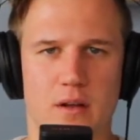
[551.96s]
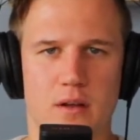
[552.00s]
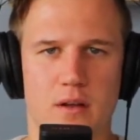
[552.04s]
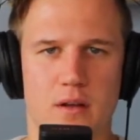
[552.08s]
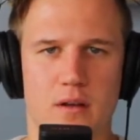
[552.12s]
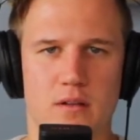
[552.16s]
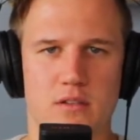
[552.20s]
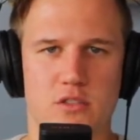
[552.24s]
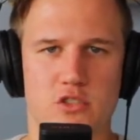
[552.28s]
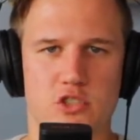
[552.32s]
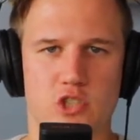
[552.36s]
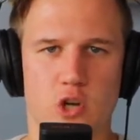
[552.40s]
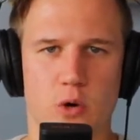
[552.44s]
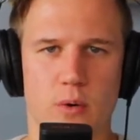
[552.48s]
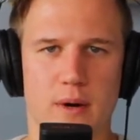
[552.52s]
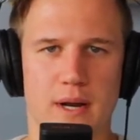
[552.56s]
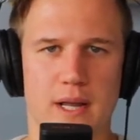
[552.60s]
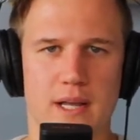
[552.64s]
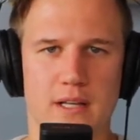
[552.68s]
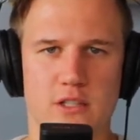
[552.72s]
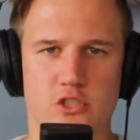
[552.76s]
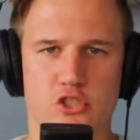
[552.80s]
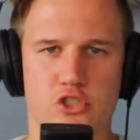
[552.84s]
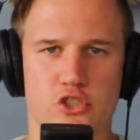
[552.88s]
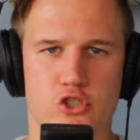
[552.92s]

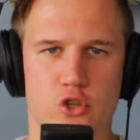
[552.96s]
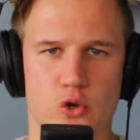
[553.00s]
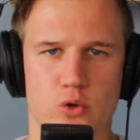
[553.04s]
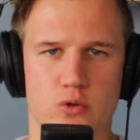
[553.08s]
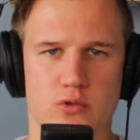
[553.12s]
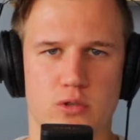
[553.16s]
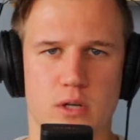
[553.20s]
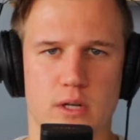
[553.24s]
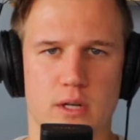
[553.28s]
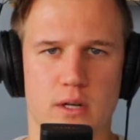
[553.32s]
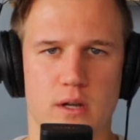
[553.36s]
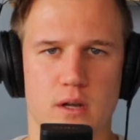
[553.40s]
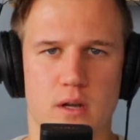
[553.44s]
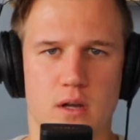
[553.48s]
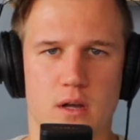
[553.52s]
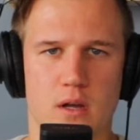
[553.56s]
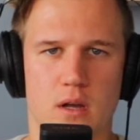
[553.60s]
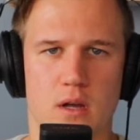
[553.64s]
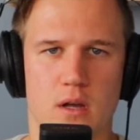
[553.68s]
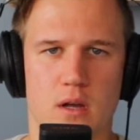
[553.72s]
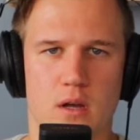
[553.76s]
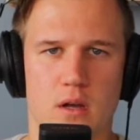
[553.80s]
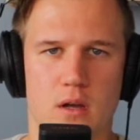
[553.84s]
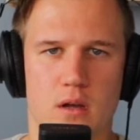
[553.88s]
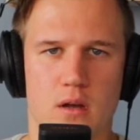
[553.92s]
Sorry, Susan,
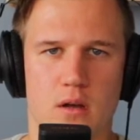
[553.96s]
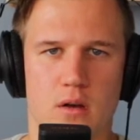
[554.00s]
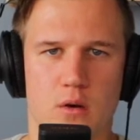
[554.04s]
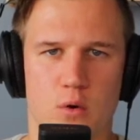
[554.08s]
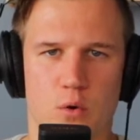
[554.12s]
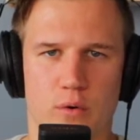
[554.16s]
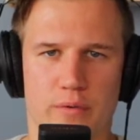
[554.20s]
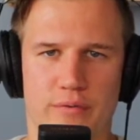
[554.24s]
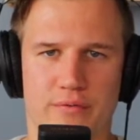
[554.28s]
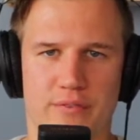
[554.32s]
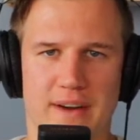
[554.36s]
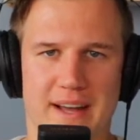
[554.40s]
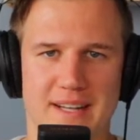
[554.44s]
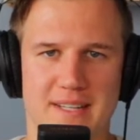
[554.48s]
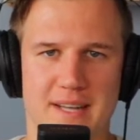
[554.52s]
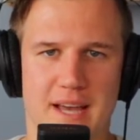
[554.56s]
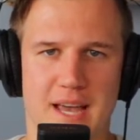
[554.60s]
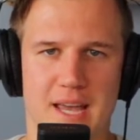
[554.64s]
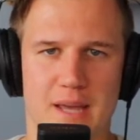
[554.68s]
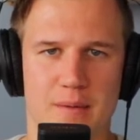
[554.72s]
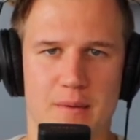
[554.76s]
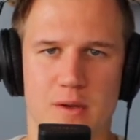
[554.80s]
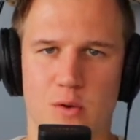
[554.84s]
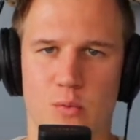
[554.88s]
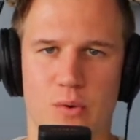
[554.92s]
or Fat
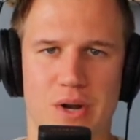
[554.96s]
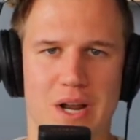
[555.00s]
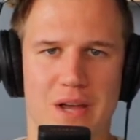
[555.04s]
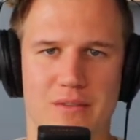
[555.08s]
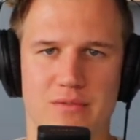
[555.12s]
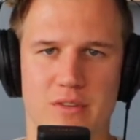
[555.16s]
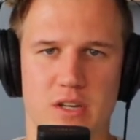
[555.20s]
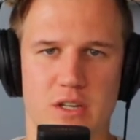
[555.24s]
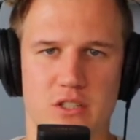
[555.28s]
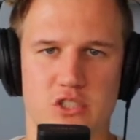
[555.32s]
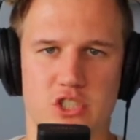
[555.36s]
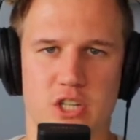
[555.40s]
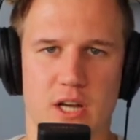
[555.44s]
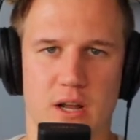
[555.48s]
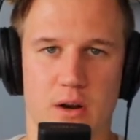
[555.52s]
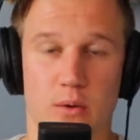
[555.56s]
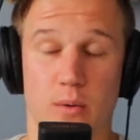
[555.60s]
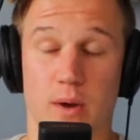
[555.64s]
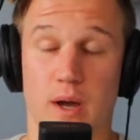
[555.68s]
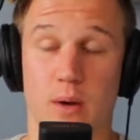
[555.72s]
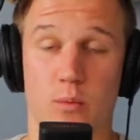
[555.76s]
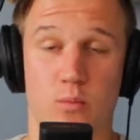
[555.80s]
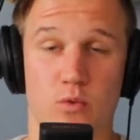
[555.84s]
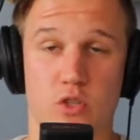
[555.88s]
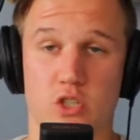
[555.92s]
Amy, whatever your channel.
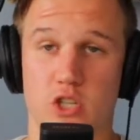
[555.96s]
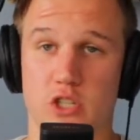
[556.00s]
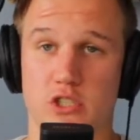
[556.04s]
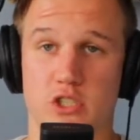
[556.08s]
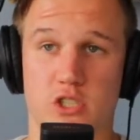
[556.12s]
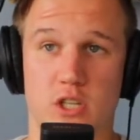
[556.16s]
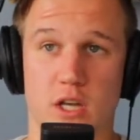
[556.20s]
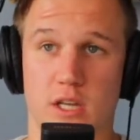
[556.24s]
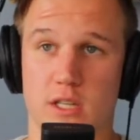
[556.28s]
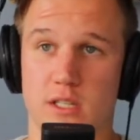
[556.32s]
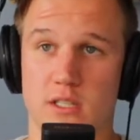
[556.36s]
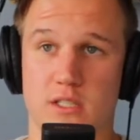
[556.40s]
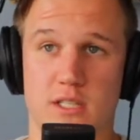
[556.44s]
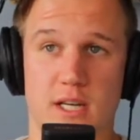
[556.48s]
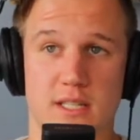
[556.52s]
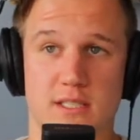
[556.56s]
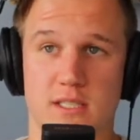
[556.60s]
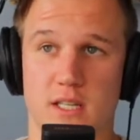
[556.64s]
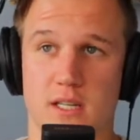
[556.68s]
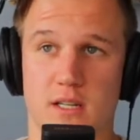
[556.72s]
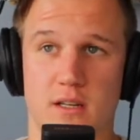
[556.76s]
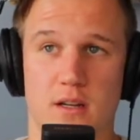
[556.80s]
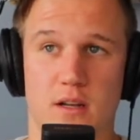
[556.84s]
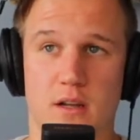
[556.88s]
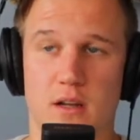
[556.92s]
Just
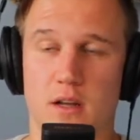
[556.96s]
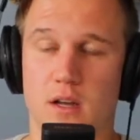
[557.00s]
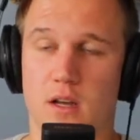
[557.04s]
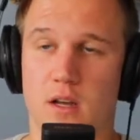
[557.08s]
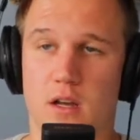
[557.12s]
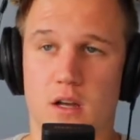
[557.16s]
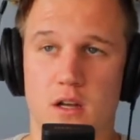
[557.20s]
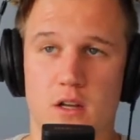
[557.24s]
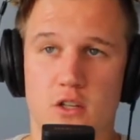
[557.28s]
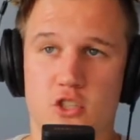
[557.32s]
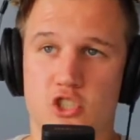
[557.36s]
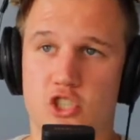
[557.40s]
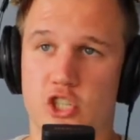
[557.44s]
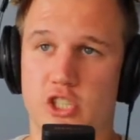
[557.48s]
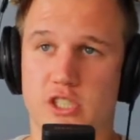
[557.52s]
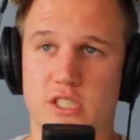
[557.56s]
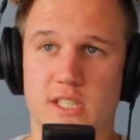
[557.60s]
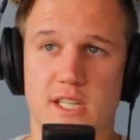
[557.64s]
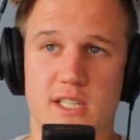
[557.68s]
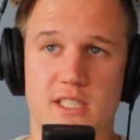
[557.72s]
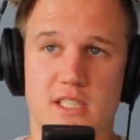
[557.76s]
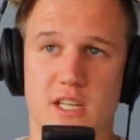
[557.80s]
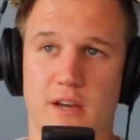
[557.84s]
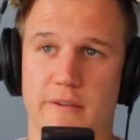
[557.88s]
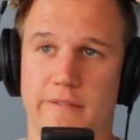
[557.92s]

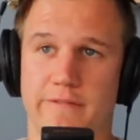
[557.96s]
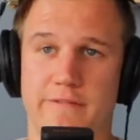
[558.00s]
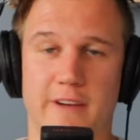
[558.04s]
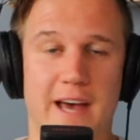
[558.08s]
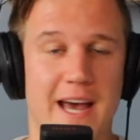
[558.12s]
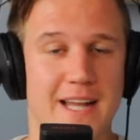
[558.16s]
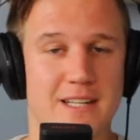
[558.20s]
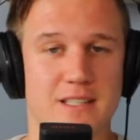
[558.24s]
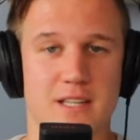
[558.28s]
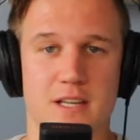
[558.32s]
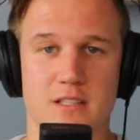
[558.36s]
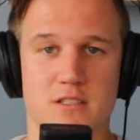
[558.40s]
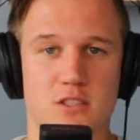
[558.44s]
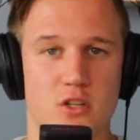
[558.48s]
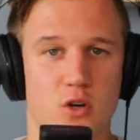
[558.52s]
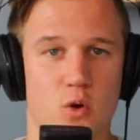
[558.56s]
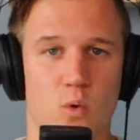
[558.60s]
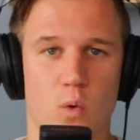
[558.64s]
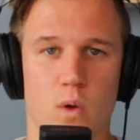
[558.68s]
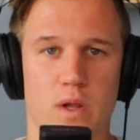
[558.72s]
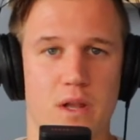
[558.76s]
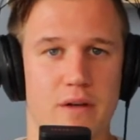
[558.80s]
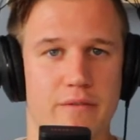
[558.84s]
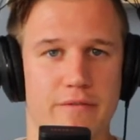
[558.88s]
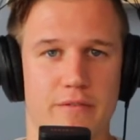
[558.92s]
because you're fat doesn't
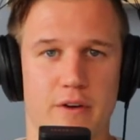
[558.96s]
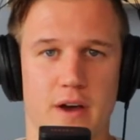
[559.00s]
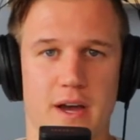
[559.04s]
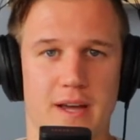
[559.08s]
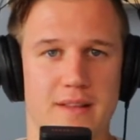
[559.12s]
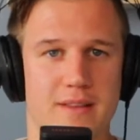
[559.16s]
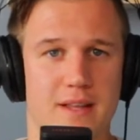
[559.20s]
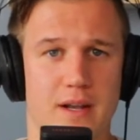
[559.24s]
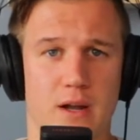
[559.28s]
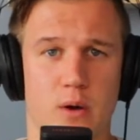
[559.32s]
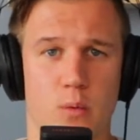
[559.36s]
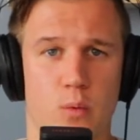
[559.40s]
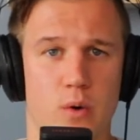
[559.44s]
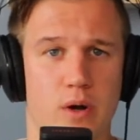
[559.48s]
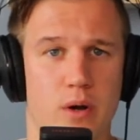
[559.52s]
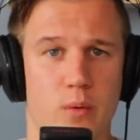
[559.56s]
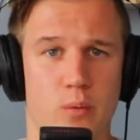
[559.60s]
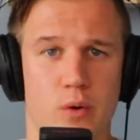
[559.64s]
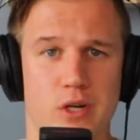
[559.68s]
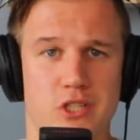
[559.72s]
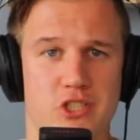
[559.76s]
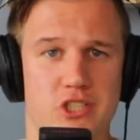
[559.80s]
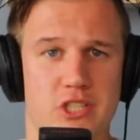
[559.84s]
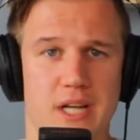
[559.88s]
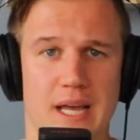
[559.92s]
qualify that I want to
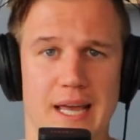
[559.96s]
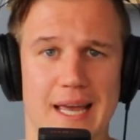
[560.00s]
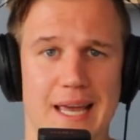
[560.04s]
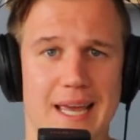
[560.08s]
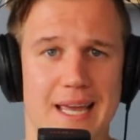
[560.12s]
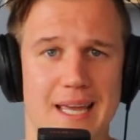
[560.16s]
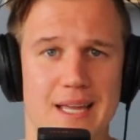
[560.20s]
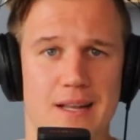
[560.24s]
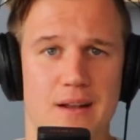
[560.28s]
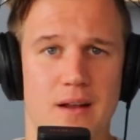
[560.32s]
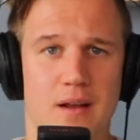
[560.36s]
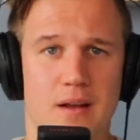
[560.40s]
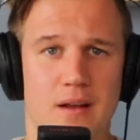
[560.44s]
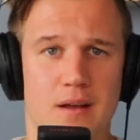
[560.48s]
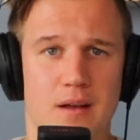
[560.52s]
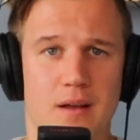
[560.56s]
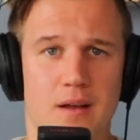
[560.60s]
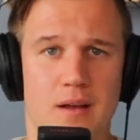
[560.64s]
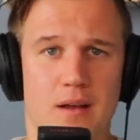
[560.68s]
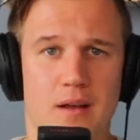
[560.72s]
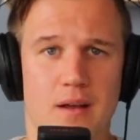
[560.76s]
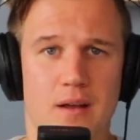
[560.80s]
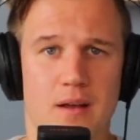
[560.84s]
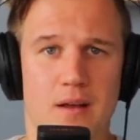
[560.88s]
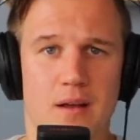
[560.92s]
watch you eat.
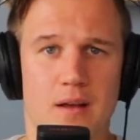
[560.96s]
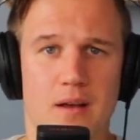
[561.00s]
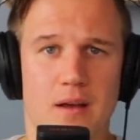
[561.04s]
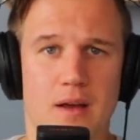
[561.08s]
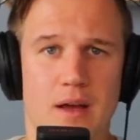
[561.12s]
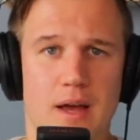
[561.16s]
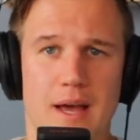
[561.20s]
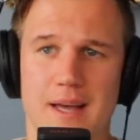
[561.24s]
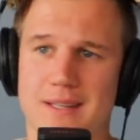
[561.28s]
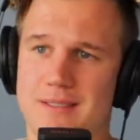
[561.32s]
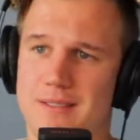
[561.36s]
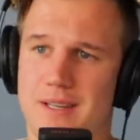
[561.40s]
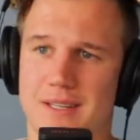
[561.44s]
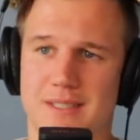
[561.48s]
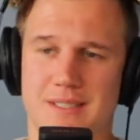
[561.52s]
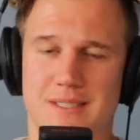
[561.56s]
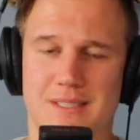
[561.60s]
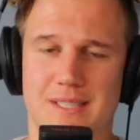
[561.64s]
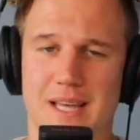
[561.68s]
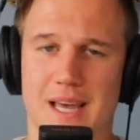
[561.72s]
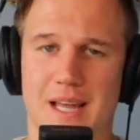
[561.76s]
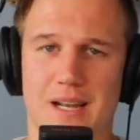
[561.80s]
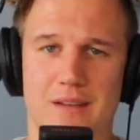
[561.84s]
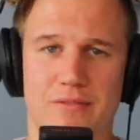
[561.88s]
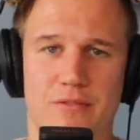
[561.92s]
As I
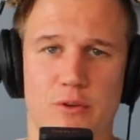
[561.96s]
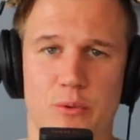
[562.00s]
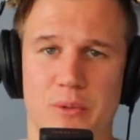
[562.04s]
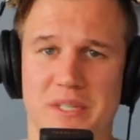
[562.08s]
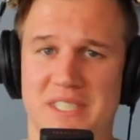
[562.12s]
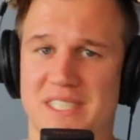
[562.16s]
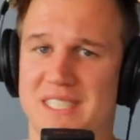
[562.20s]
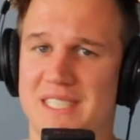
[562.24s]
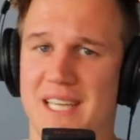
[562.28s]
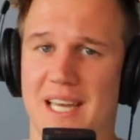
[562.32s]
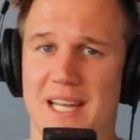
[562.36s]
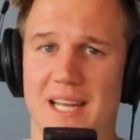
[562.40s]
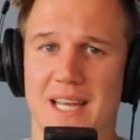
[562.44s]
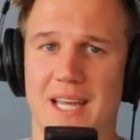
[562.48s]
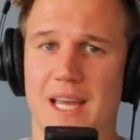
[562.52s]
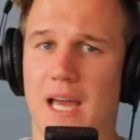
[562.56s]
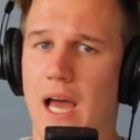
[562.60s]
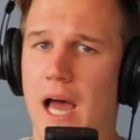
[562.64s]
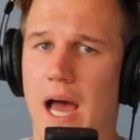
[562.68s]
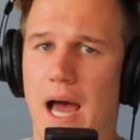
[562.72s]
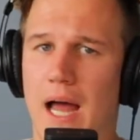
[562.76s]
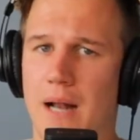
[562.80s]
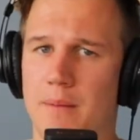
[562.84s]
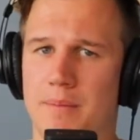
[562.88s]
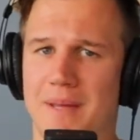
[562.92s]
said, if you were skinny,
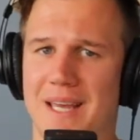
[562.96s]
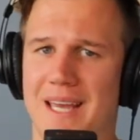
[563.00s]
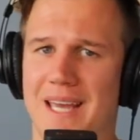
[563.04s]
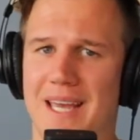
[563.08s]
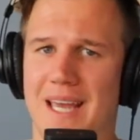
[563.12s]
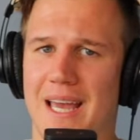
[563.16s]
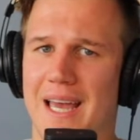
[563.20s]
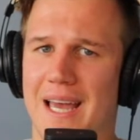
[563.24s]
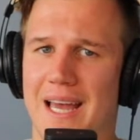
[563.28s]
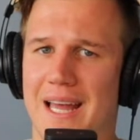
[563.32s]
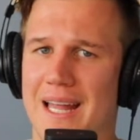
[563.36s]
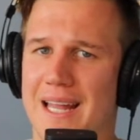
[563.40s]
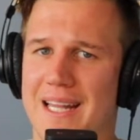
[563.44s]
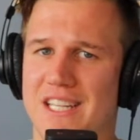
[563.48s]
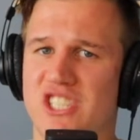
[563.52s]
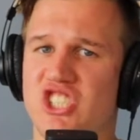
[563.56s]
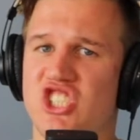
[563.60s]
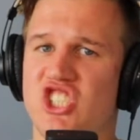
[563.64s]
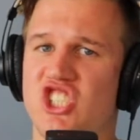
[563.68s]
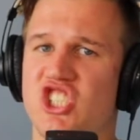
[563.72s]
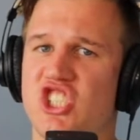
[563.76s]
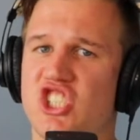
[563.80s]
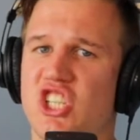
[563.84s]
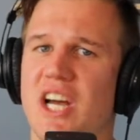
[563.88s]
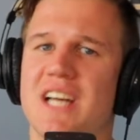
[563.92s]
I'd be
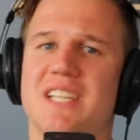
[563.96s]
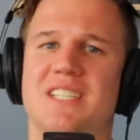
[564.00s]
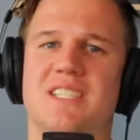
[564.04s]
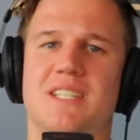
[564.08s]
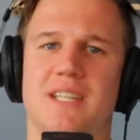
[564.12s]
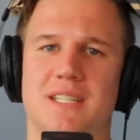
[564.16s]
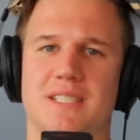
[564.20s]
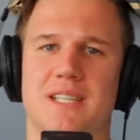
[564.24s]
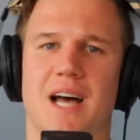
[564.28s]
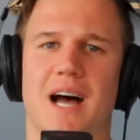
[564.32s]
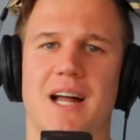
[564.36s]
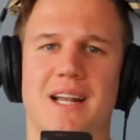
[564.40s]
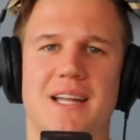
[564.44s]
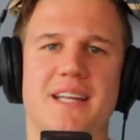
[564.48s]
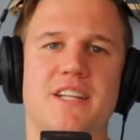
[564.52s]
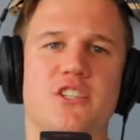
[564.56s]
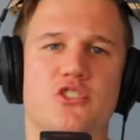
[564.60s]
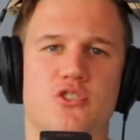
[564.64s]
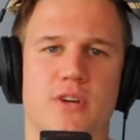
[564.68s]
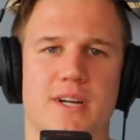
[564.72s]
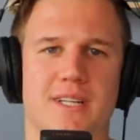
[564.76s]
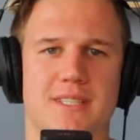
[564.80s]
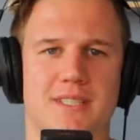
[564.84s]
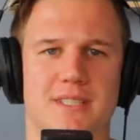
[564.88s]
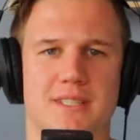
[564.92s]
just as
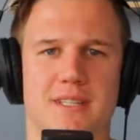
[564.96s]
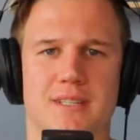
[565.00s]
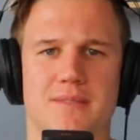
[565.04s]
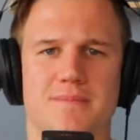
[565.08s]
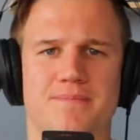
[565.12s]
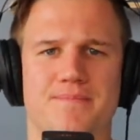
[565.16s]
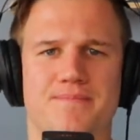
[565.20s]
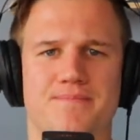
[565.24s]
uninterested.